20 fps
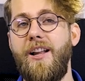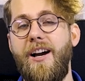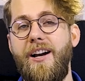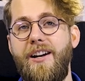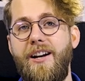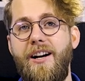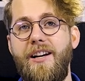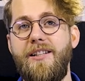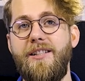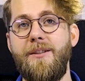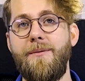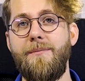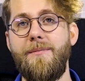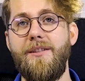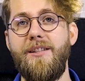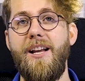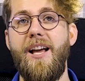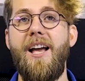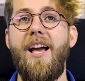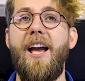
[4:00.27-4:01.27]
line
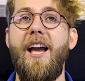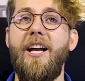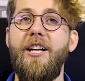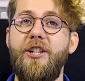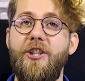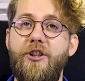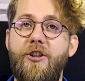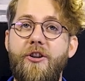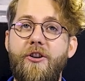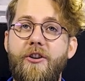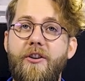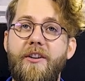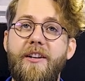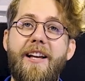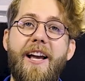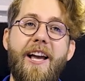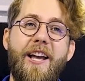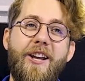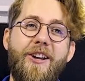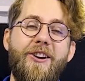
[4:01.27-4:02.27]
items, ensuring
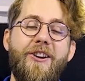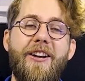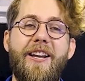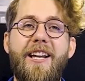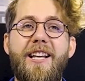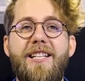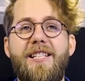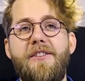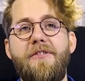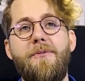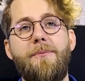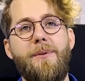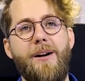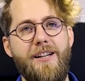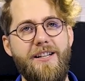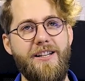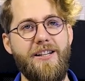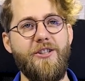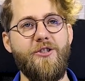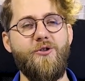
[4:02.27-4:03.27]
a cohesive
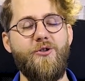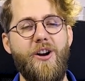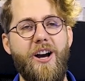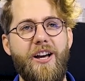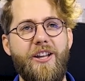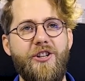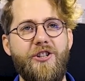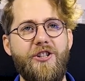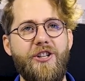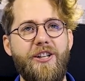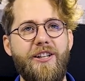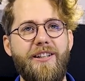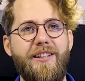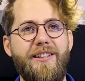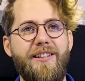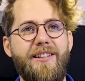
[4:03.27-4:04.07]
pricing strategy.